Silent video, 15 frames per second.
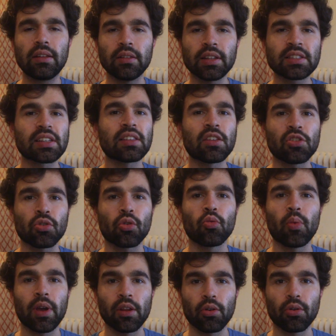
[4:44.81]
Let's say that you're a
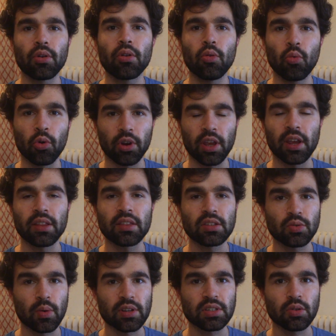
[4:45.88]
waiter working at
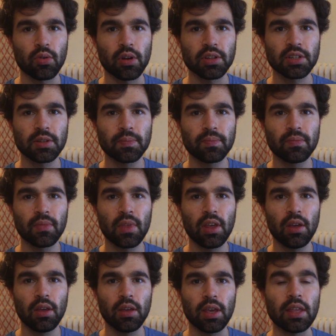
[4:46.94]
this restaurant.
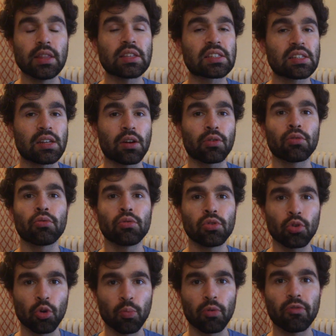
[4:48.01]
In this scenario,
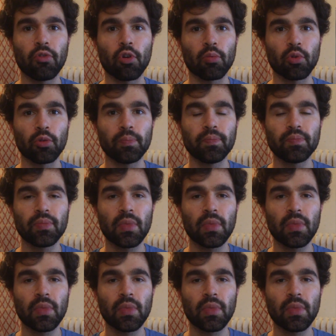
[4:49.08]
you're a performer.